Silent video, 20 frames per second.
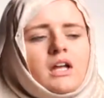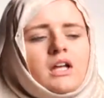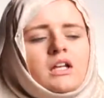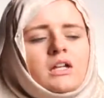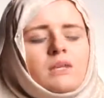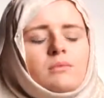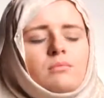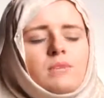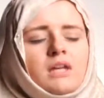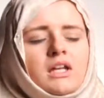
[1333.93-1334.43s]
And
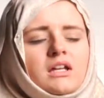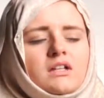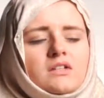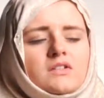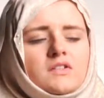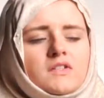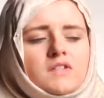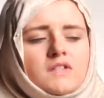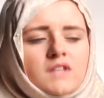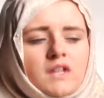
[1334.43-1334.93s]
it
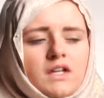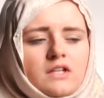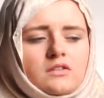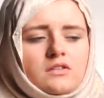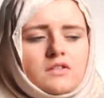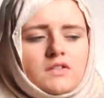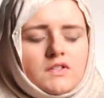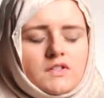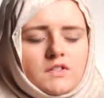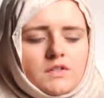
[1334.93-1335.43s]
made
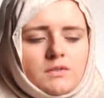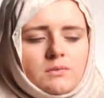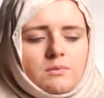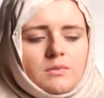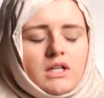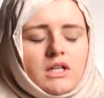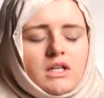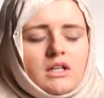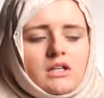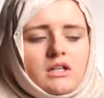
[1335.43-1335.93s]
sense to
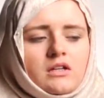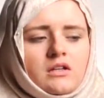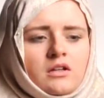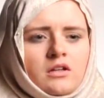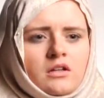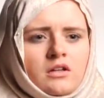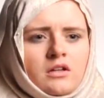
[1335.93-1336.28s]
me